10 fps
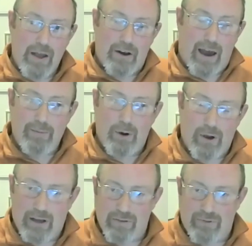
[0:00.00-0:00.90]
Now I'm
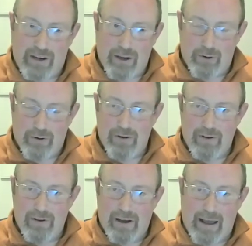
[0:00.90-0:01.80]
looking at the video
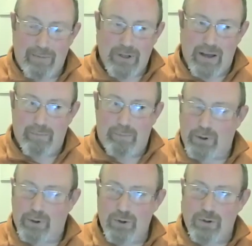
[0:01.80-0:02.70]
and I'm saying, but
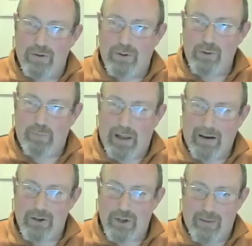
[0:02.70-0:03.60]
those
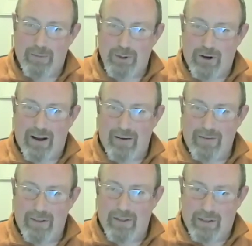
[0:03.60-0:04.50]
pillar chambers are not,
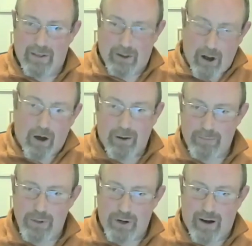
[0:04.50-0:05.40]
the
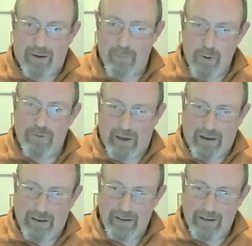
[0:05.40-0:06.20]
columns are not moving.